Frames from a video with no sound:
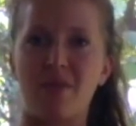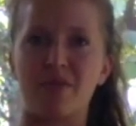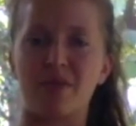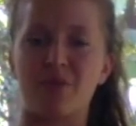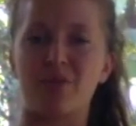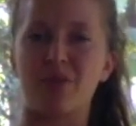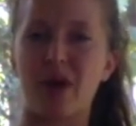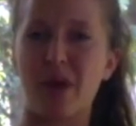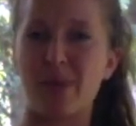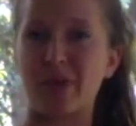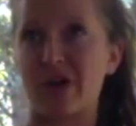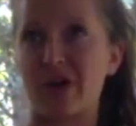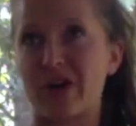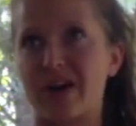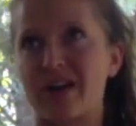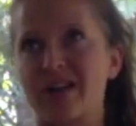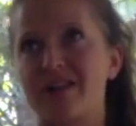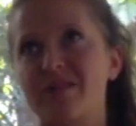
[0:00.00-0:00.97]
The
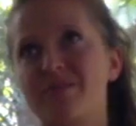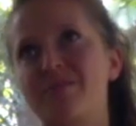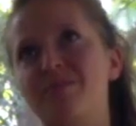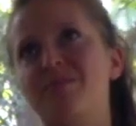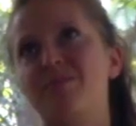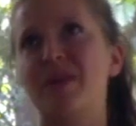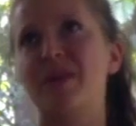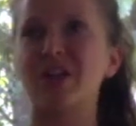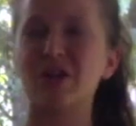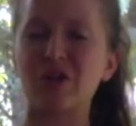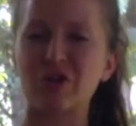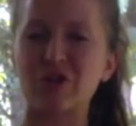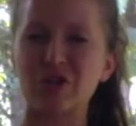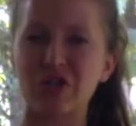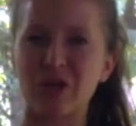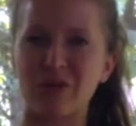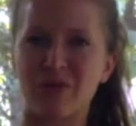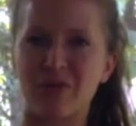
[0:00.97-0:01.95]
proper medical
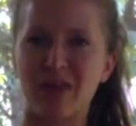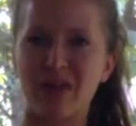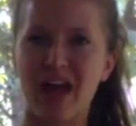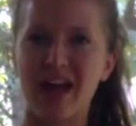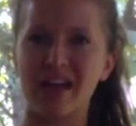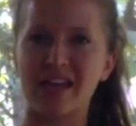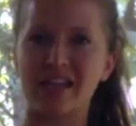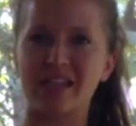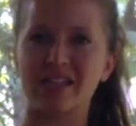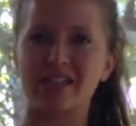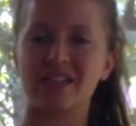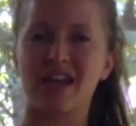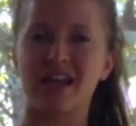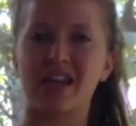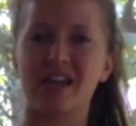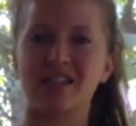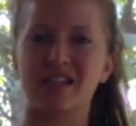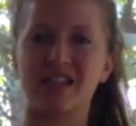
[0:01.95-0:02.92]
term for that is
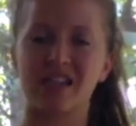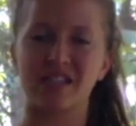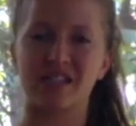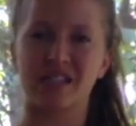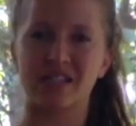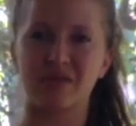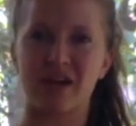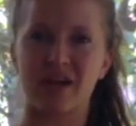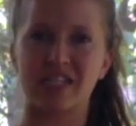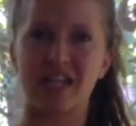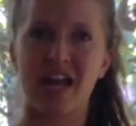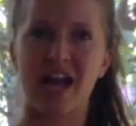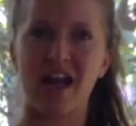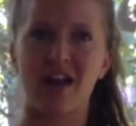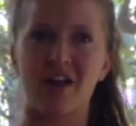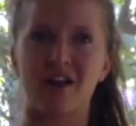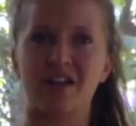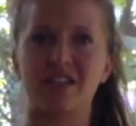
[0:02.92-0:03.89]
diastasis recti
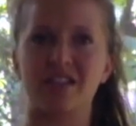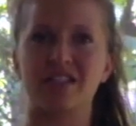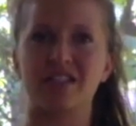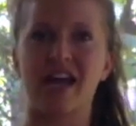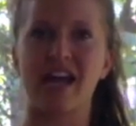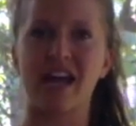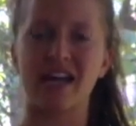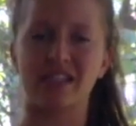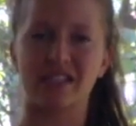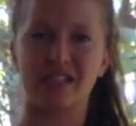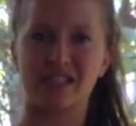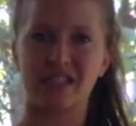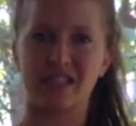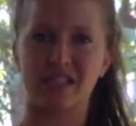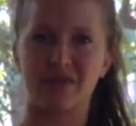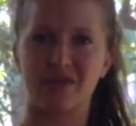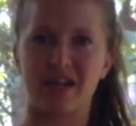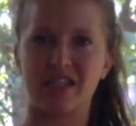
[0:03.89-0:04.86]
or
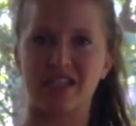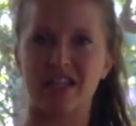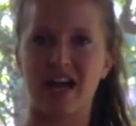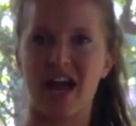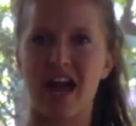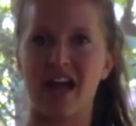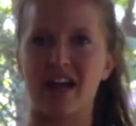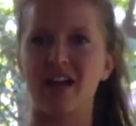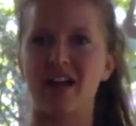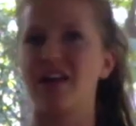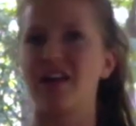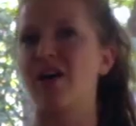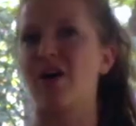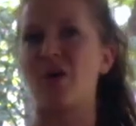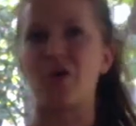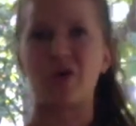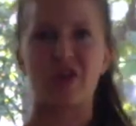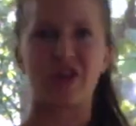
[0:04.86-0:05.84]
diastasis recti,
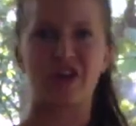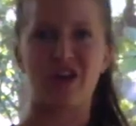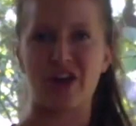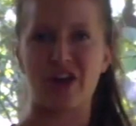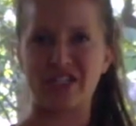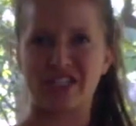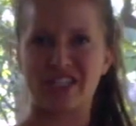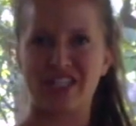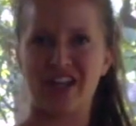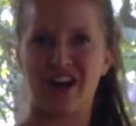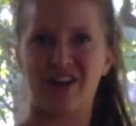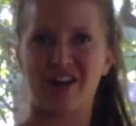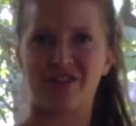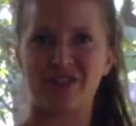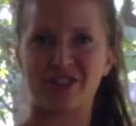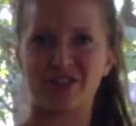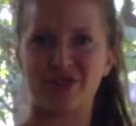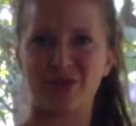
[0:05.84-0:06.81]
or you can call it DR
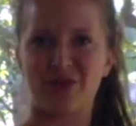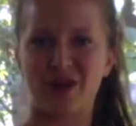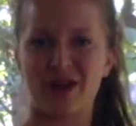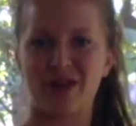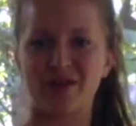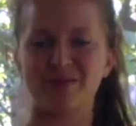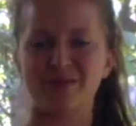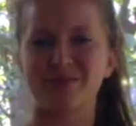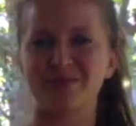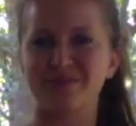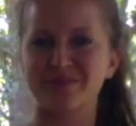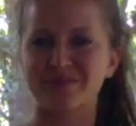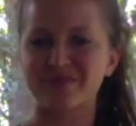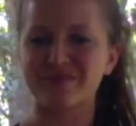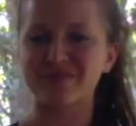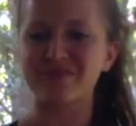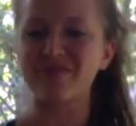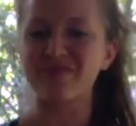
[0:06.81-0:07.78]
for short.
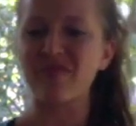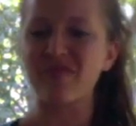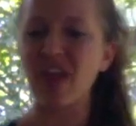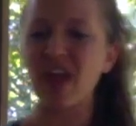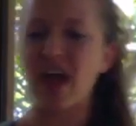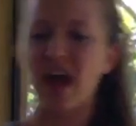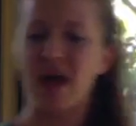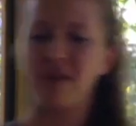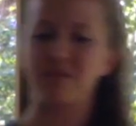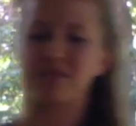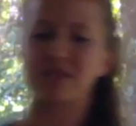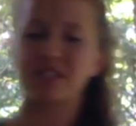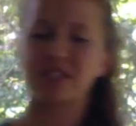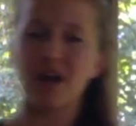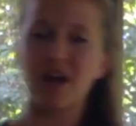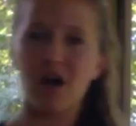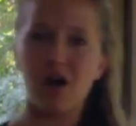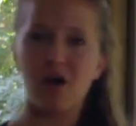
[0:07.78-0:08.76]

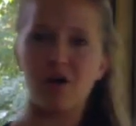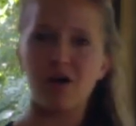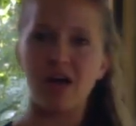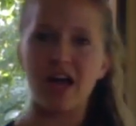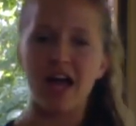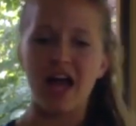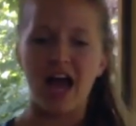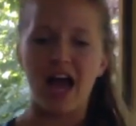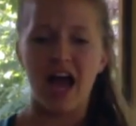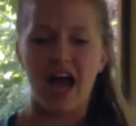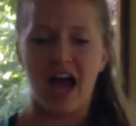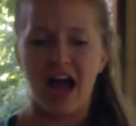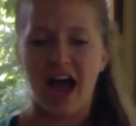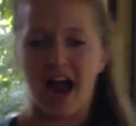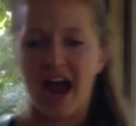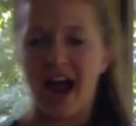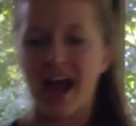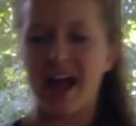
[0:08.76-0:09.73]
So
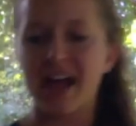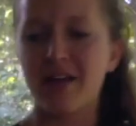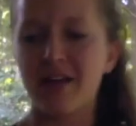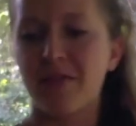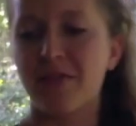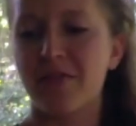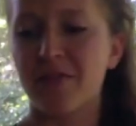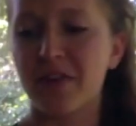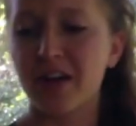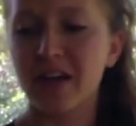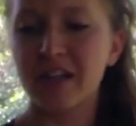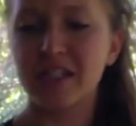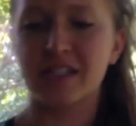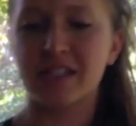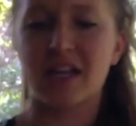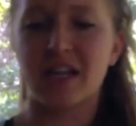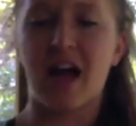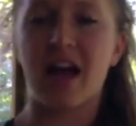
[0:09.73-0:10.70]
I
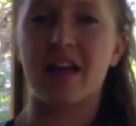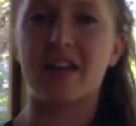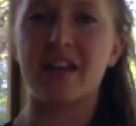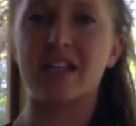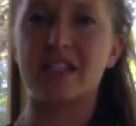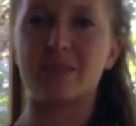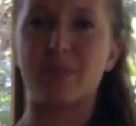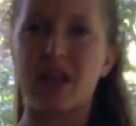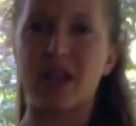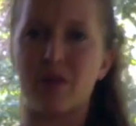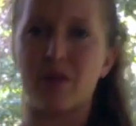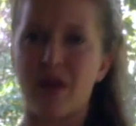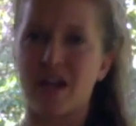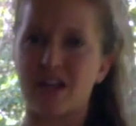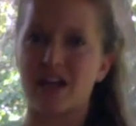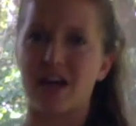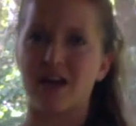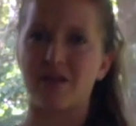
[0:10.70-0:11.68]
first got this belly
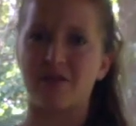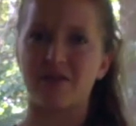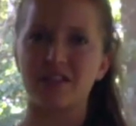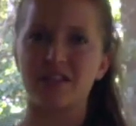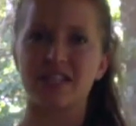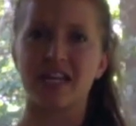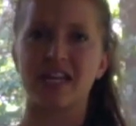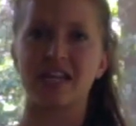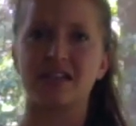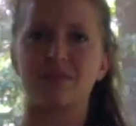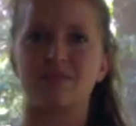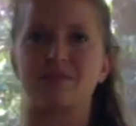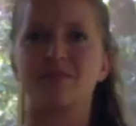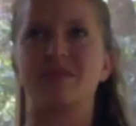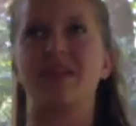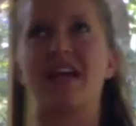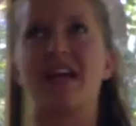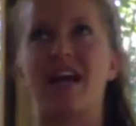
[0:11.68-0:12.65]
bandit. At first I
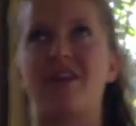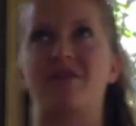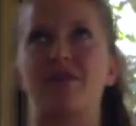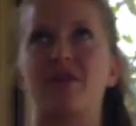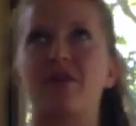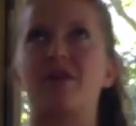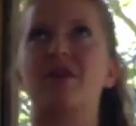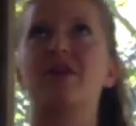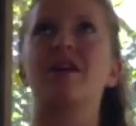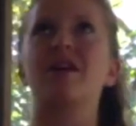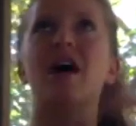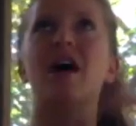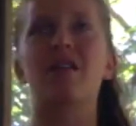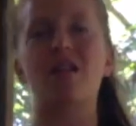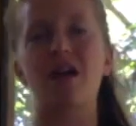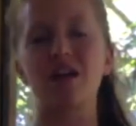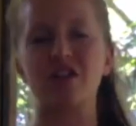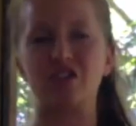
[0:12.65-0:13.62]
have a
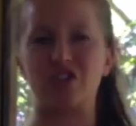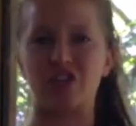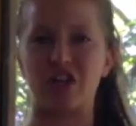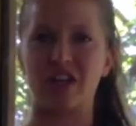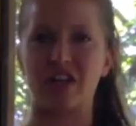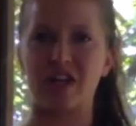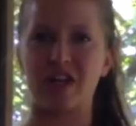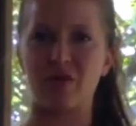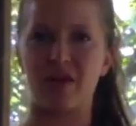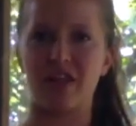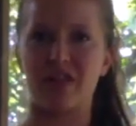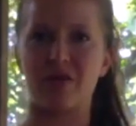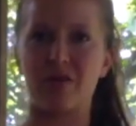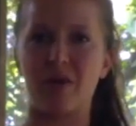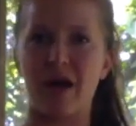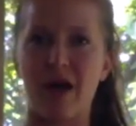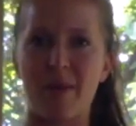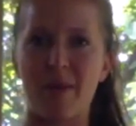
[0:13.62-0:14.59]
long journey with
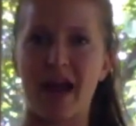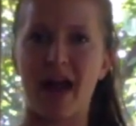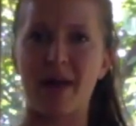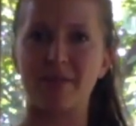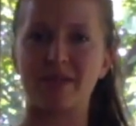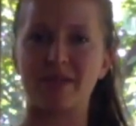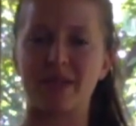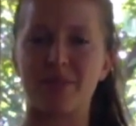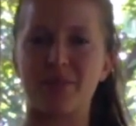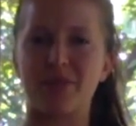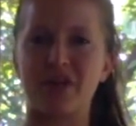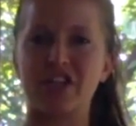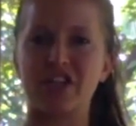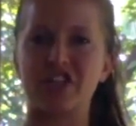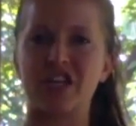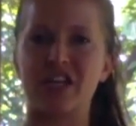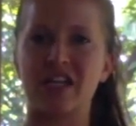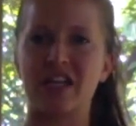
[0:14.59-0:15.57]
my ab
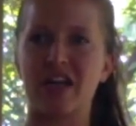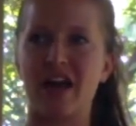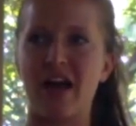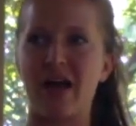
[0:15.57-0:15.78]
separation,